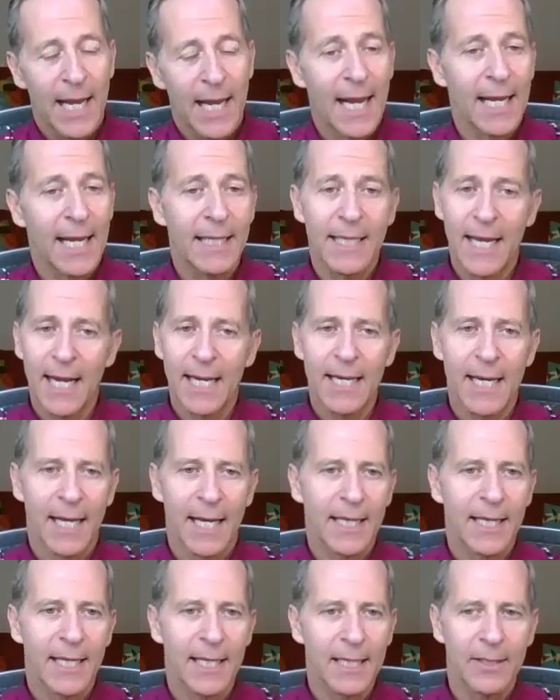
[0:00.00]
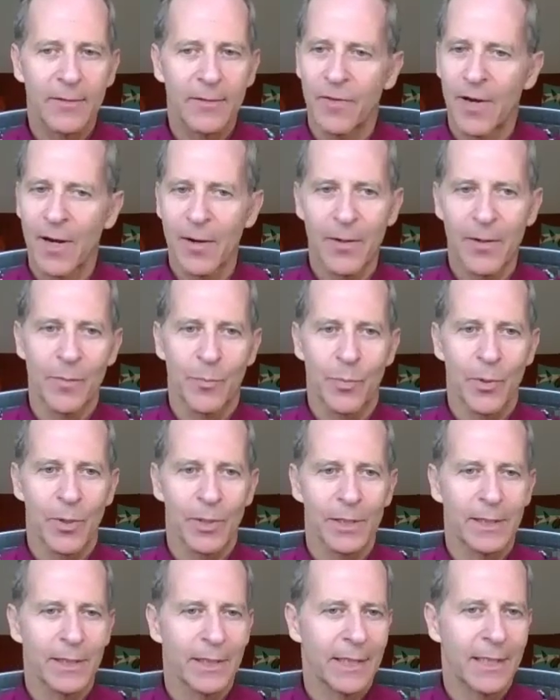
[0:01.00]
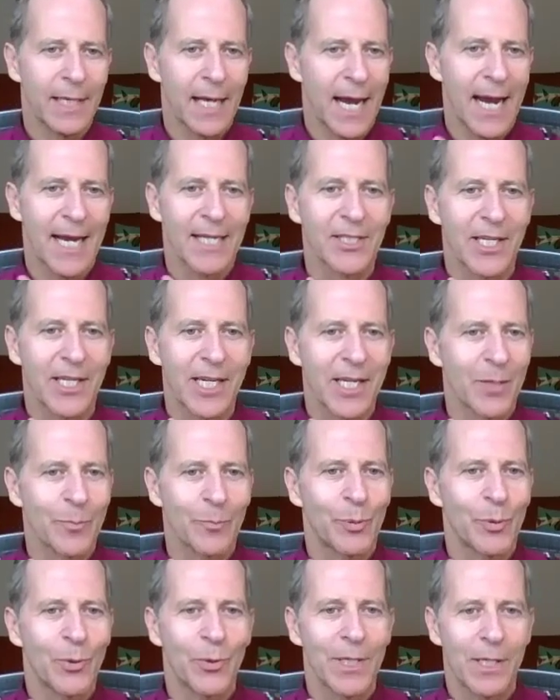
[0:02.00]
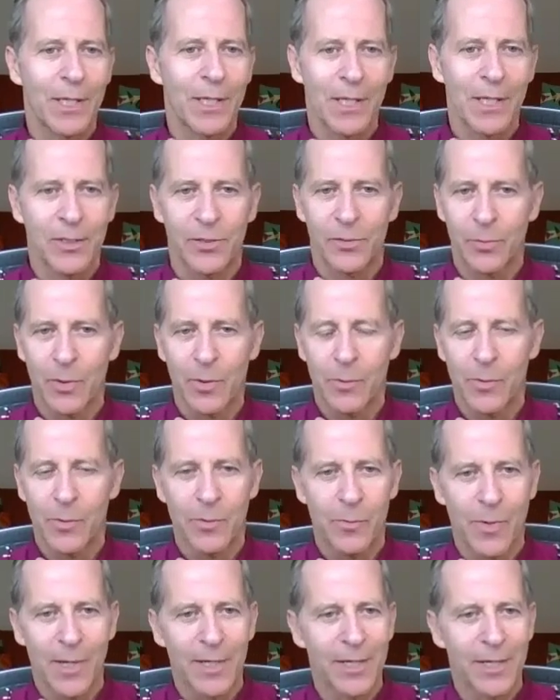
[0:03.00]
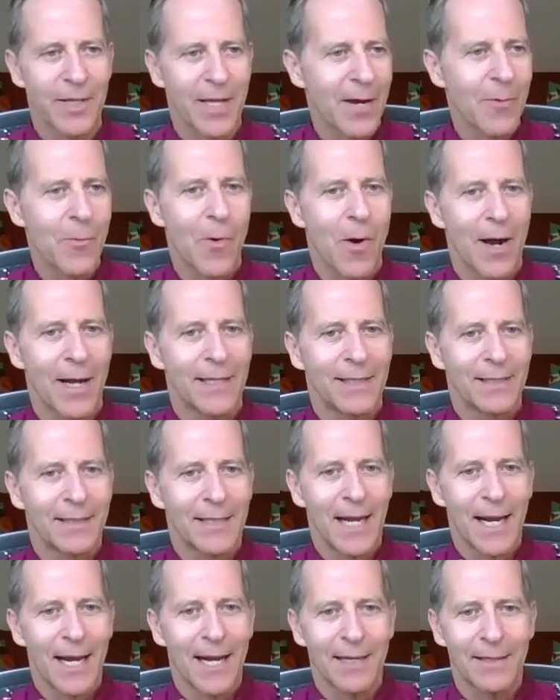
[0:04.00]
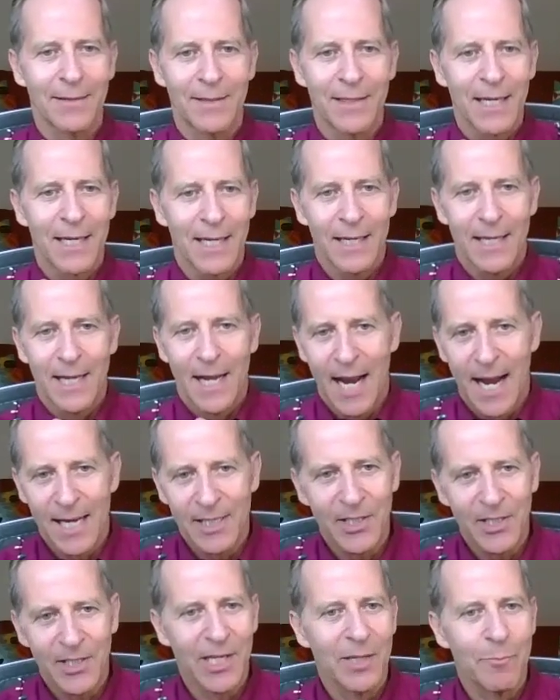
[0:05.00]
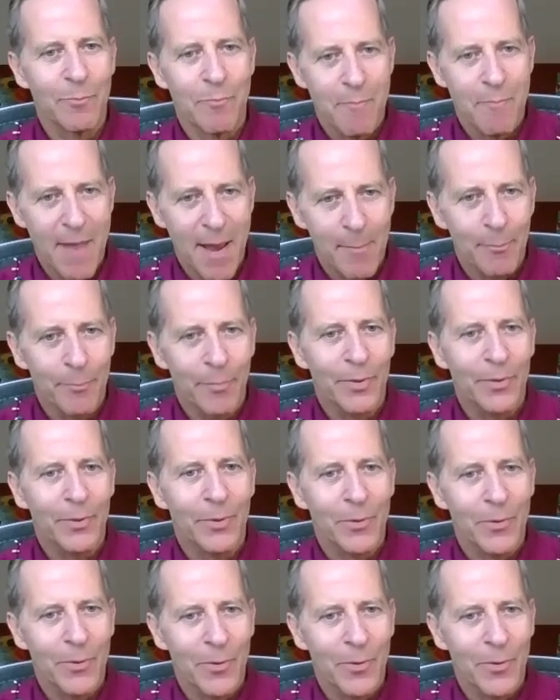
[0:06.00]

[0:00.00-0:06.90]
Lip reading: And then I think, very importantly, asking employees, well, what do they want? And asking member